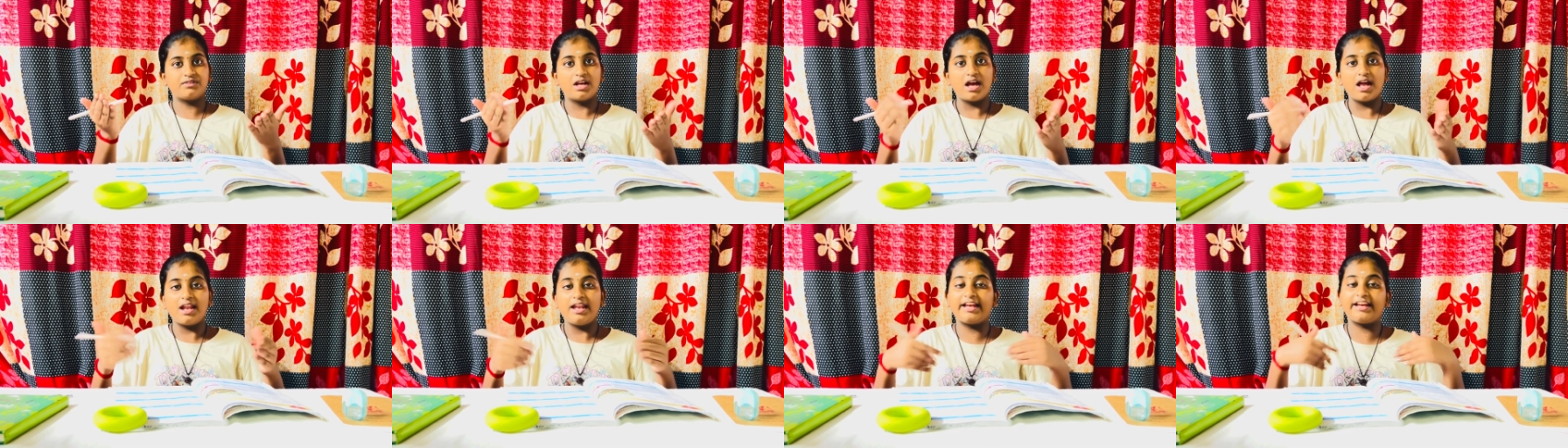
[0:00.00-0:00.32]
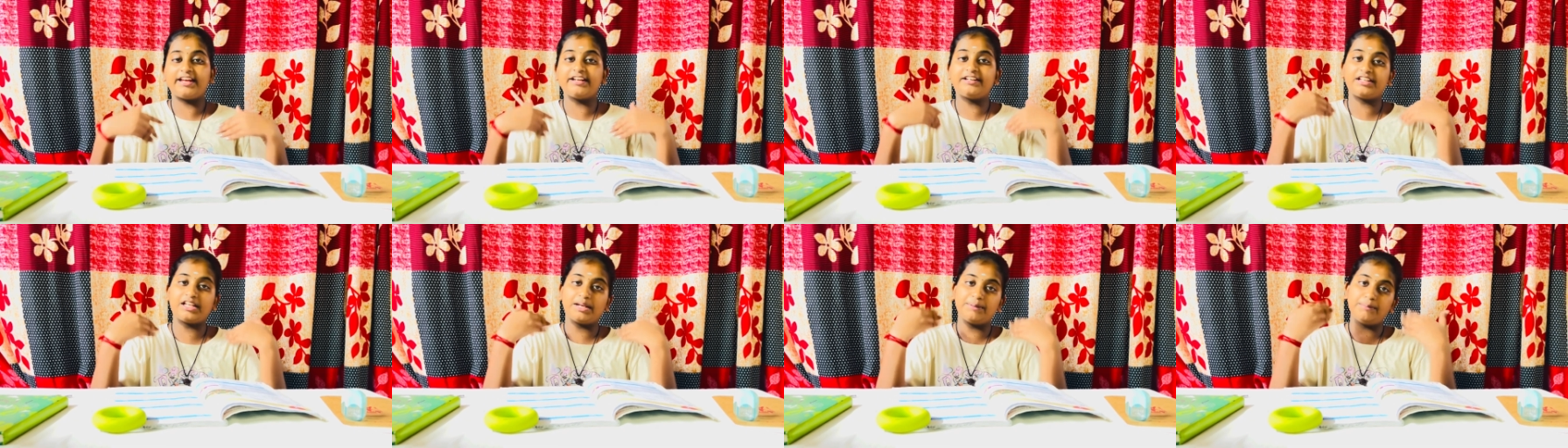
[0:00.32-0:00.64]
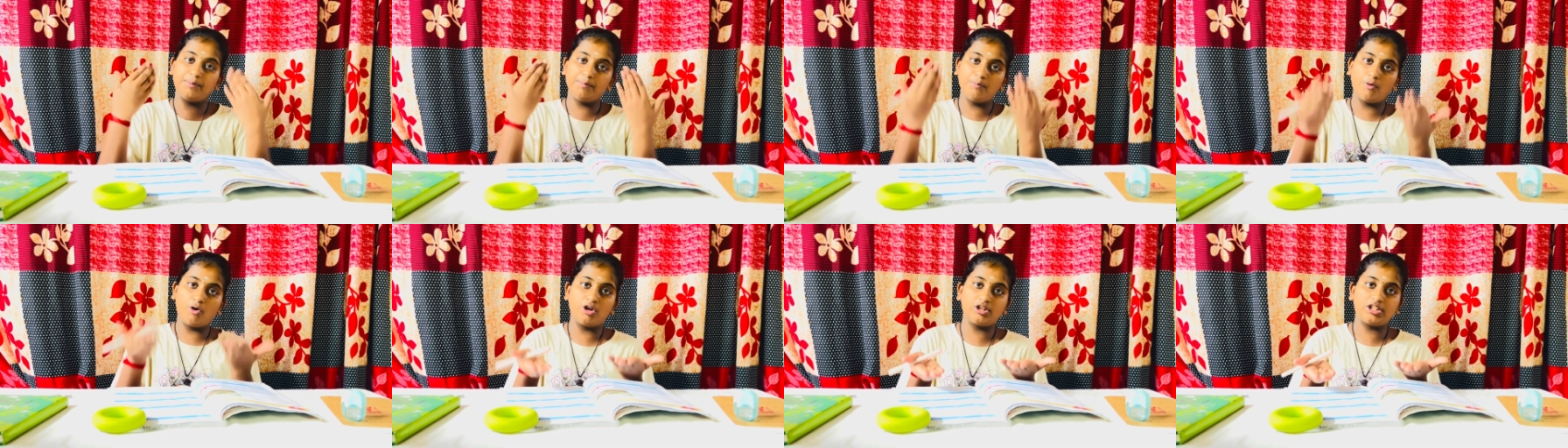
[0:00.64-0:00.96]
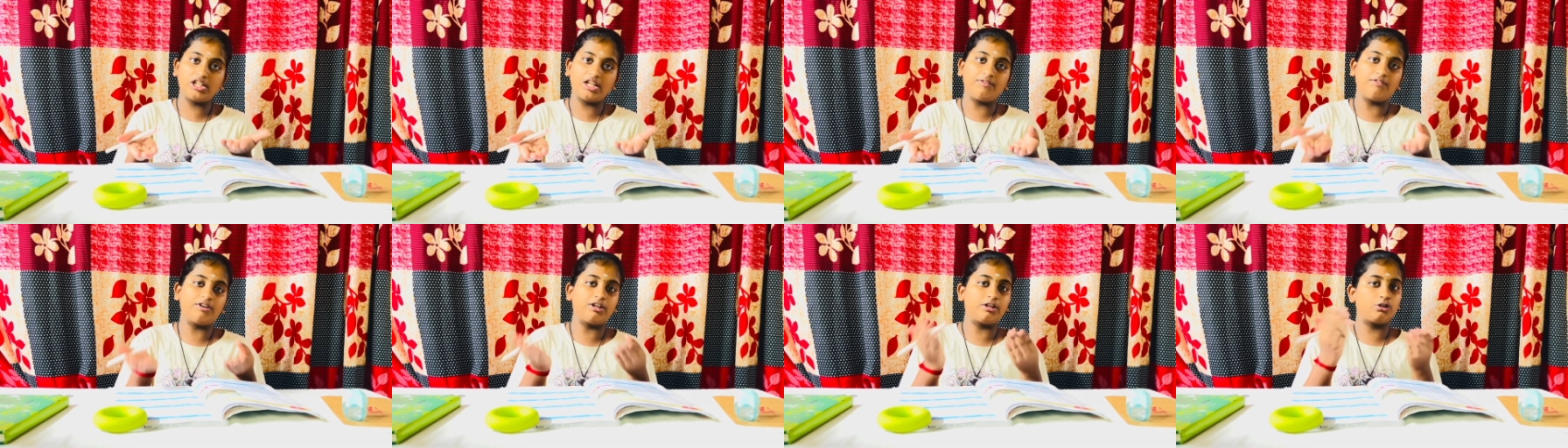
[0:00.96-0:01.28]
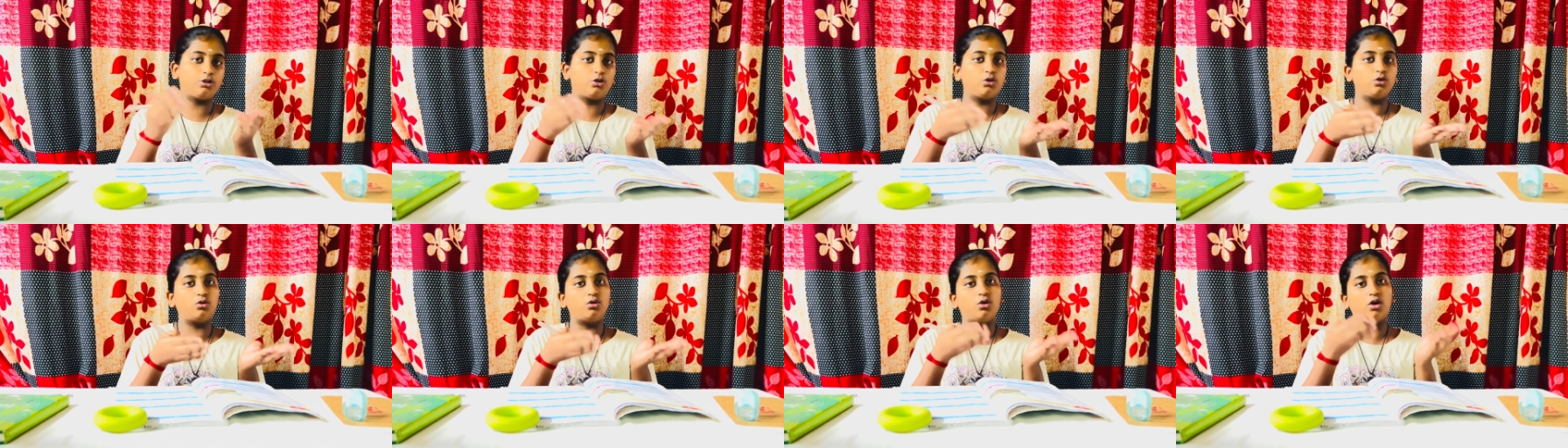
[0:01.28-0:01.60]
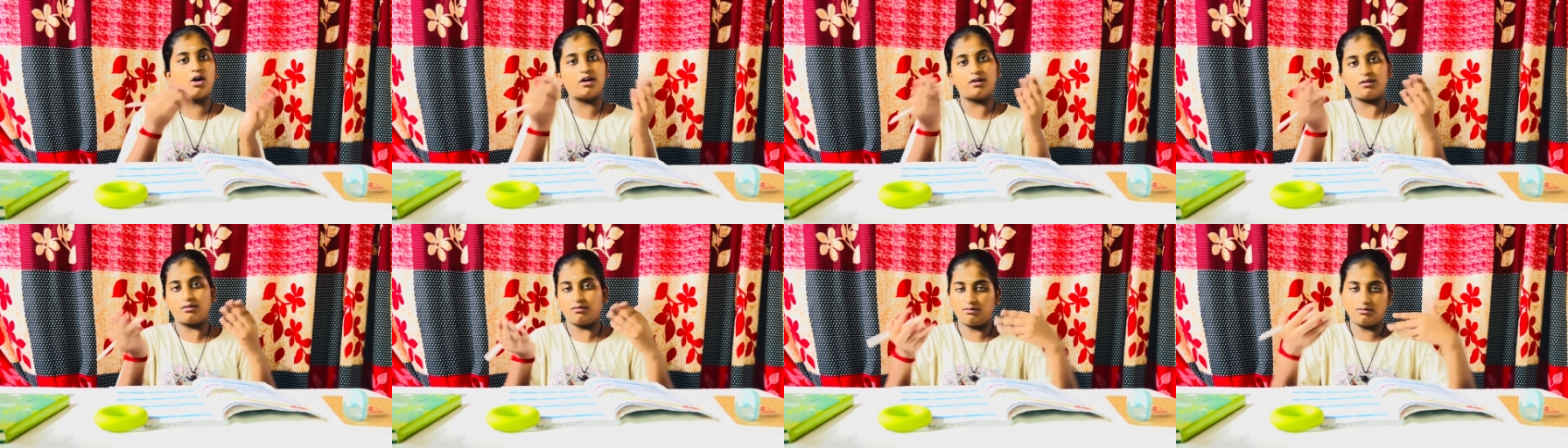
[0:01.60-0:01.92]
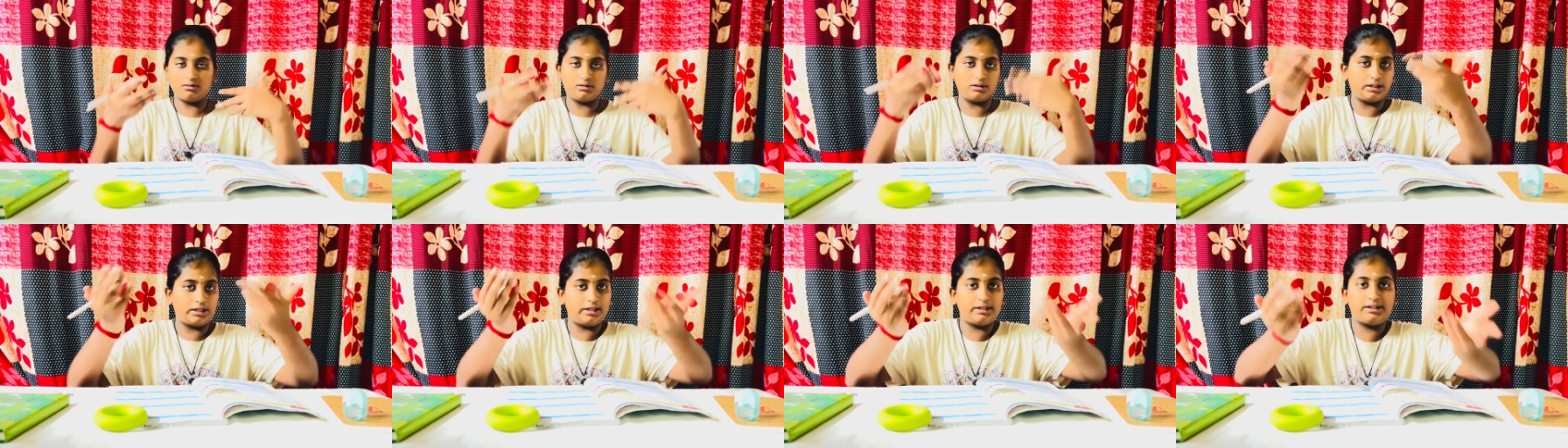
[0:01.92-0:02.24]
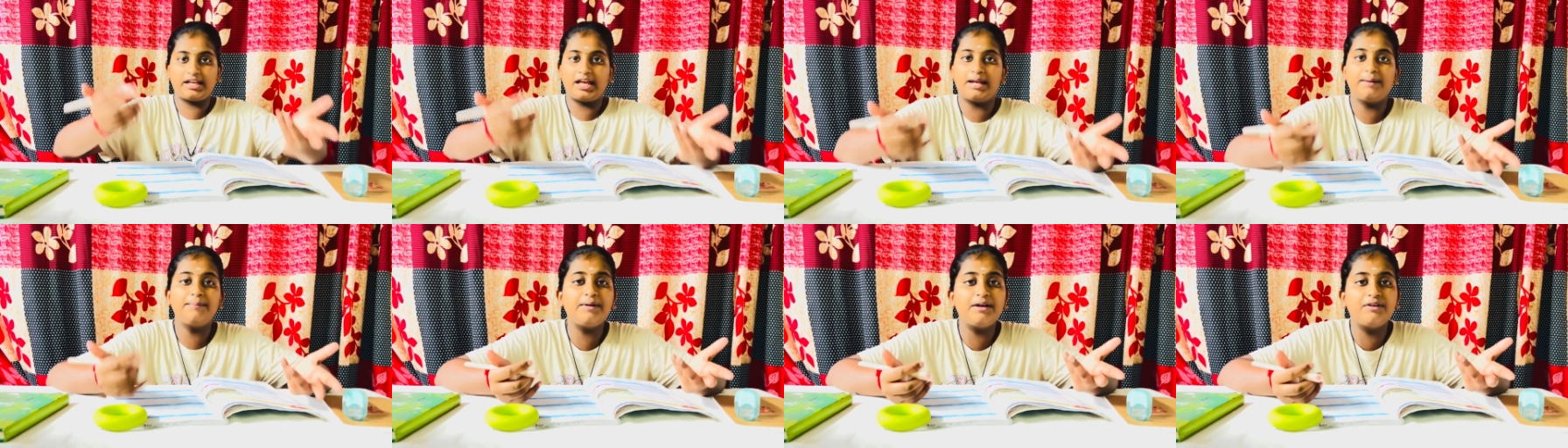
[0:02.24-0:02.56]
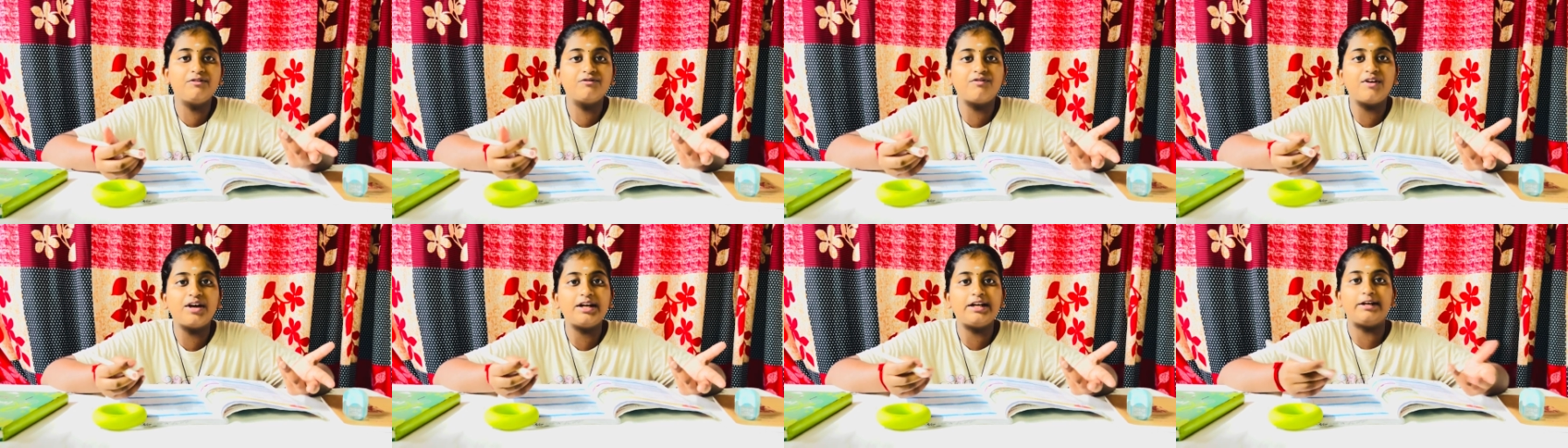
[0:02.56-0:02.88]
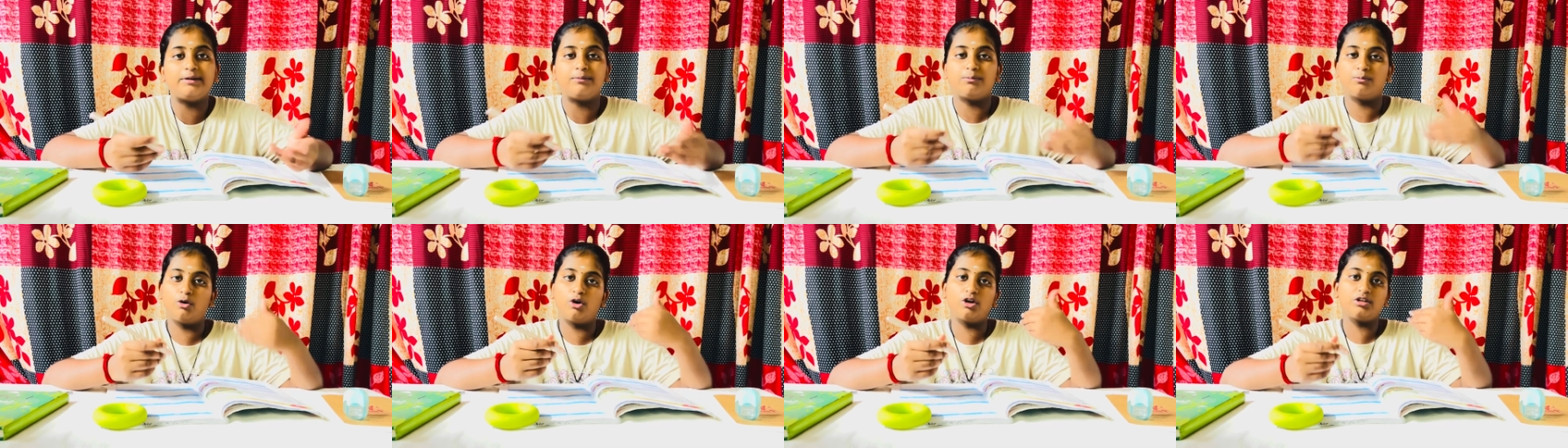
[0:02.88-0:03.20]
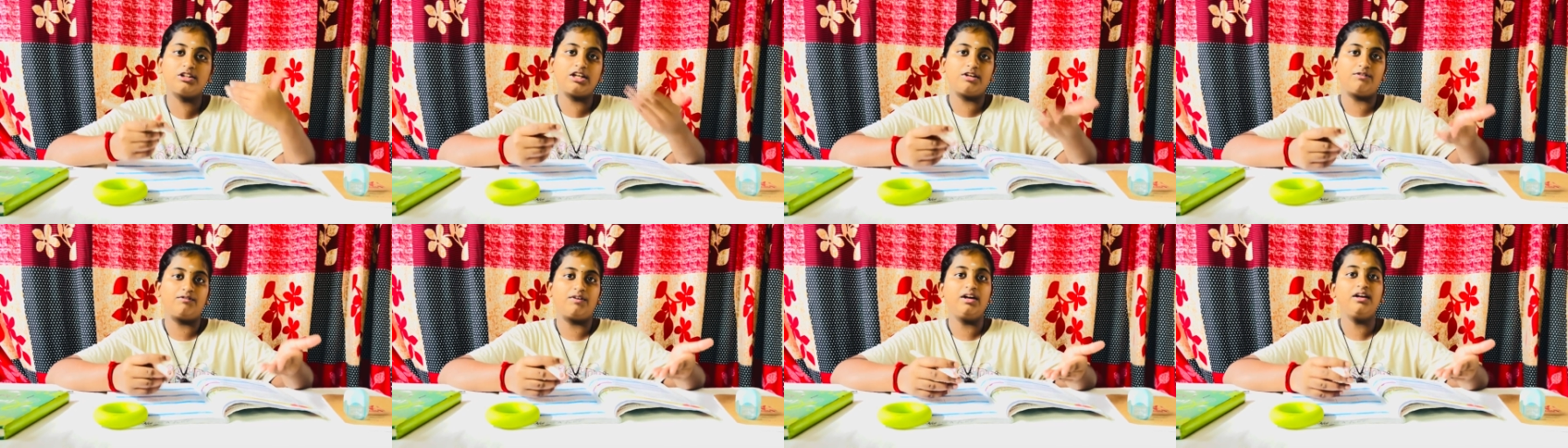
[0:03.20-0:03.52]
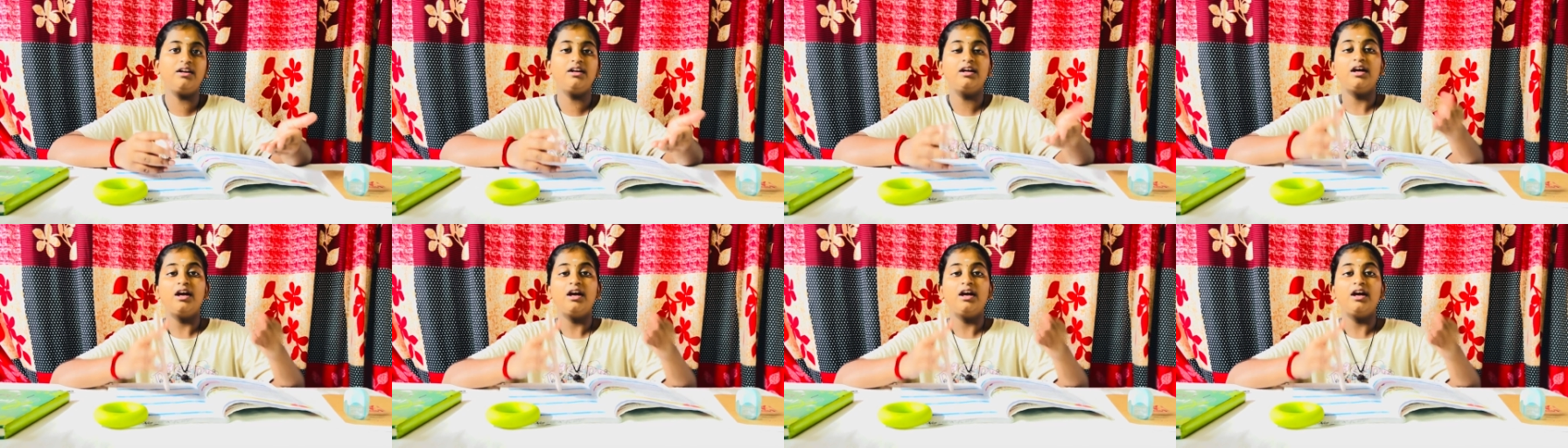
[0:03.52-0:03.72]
Like it can be more than one, two, or it can be infinite, more than one.